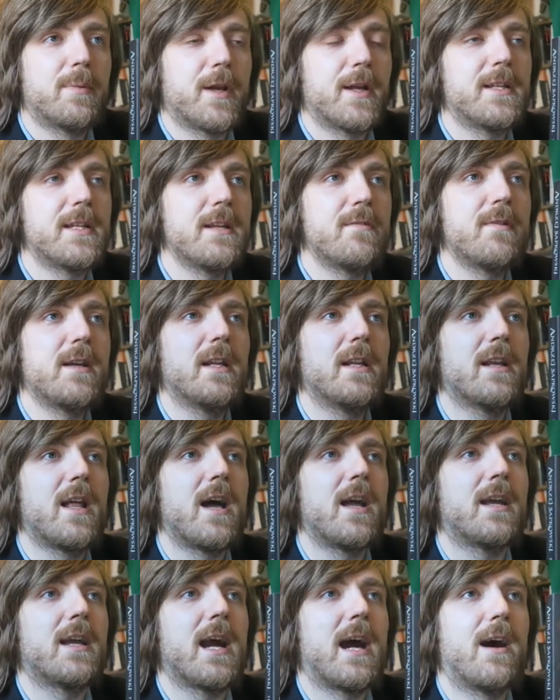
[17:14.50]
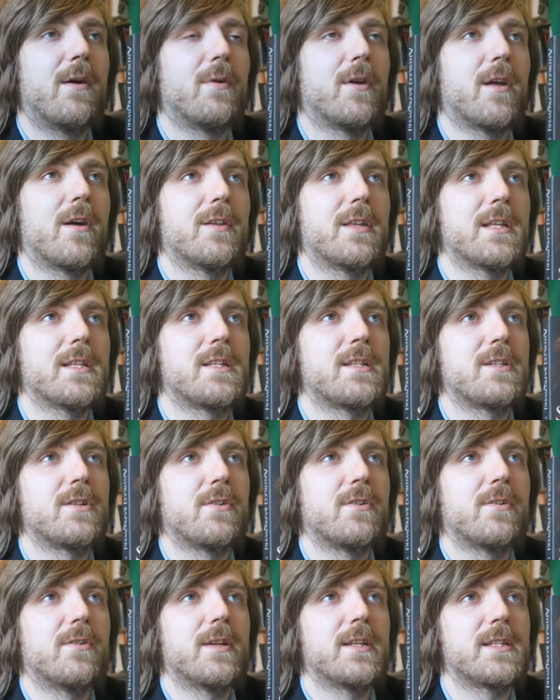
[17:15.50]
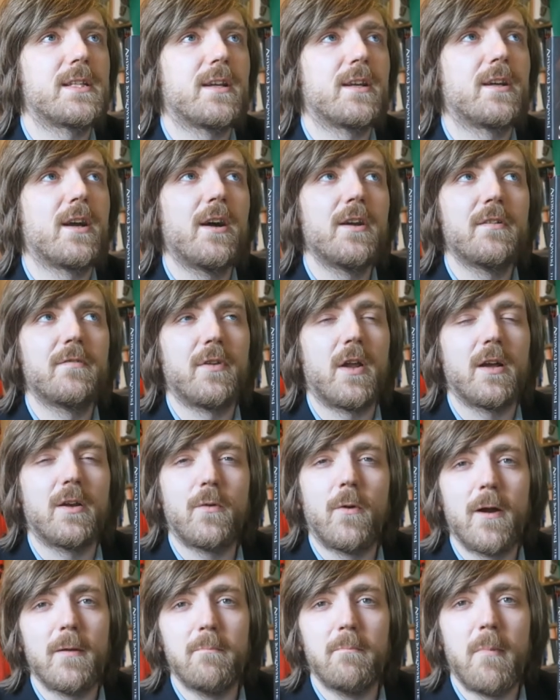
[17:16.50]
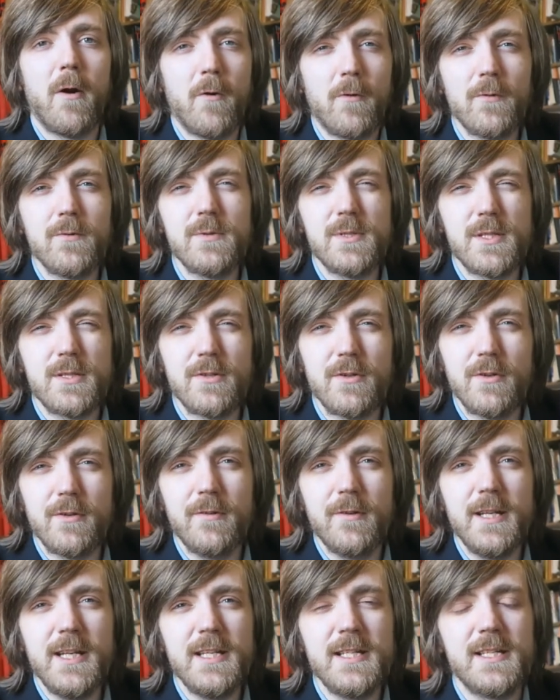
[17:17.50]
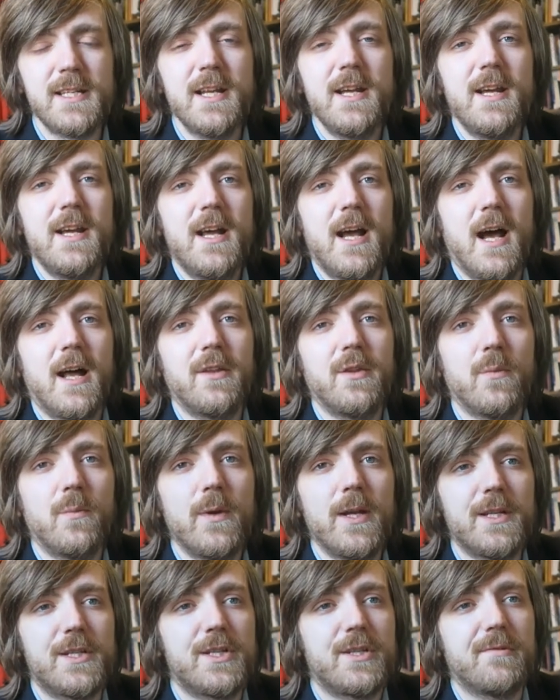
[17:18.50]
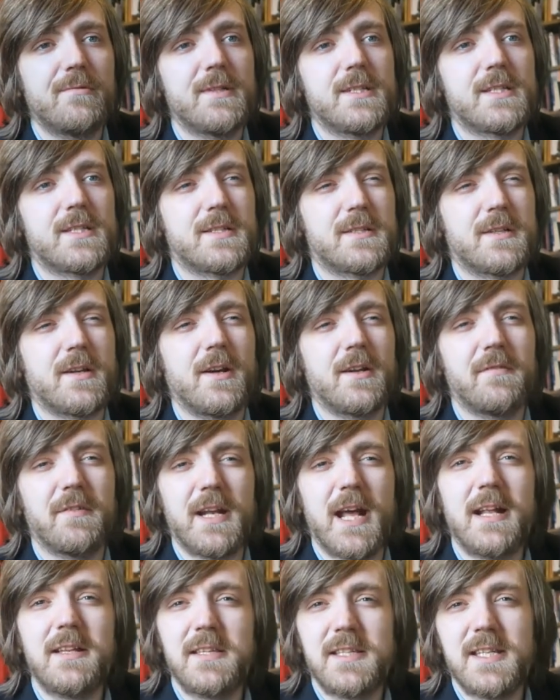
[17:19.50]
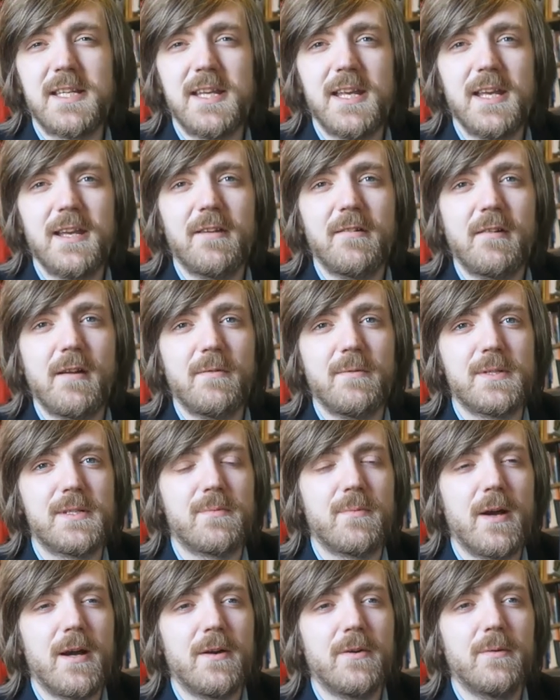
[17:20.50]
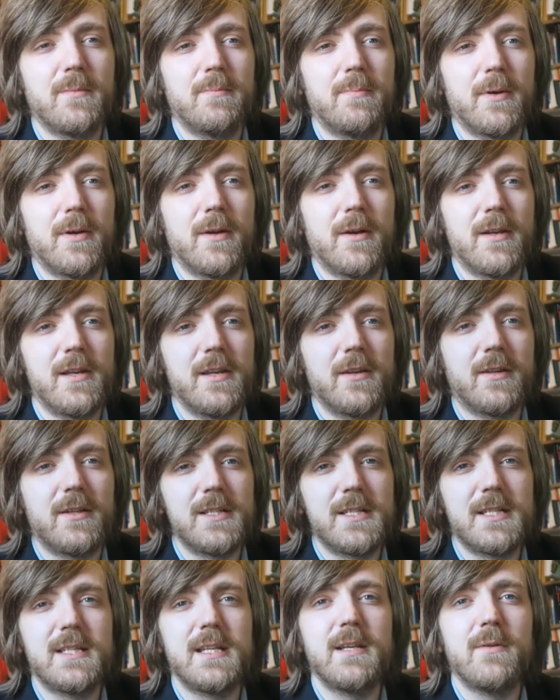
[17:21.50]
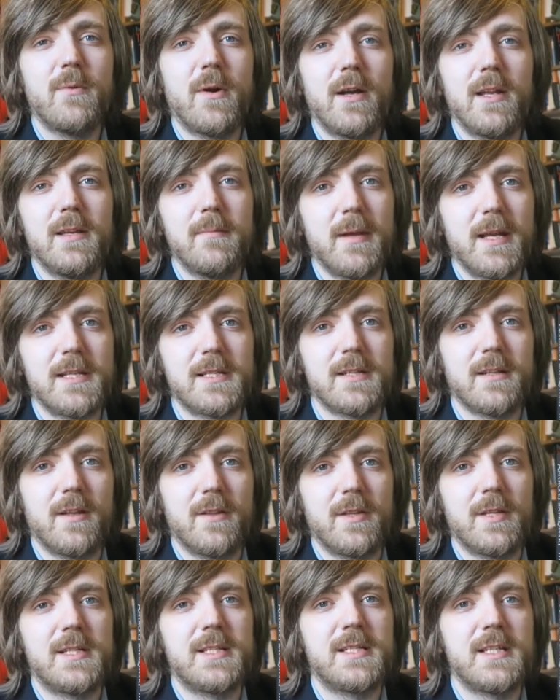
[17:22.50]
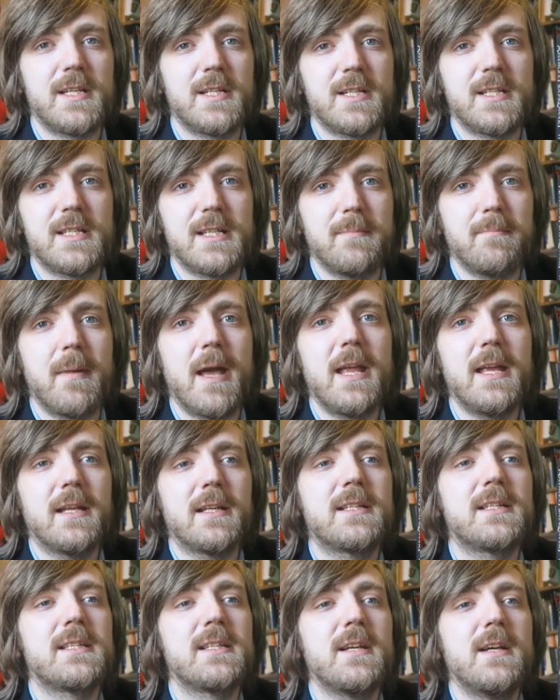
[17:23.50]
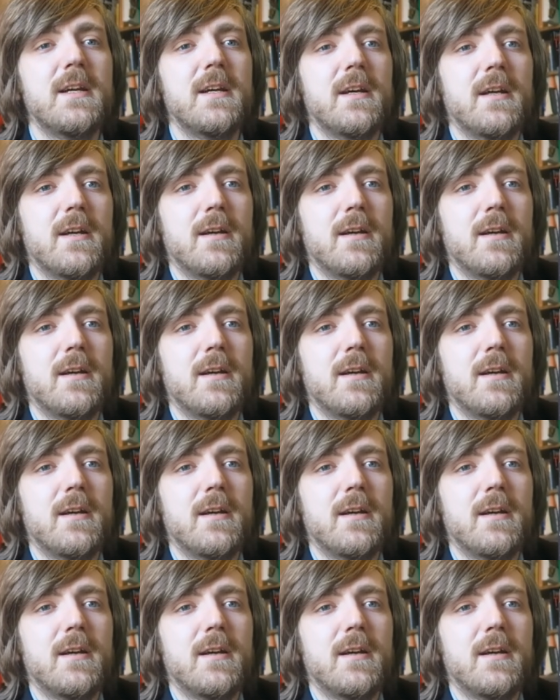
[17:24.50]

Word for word: But I did really like how a lot of these stories are kind of like quite moral stories and The Witcher is kind of an anti hero as well, but you can see why he makes a lot of the decisions he makes.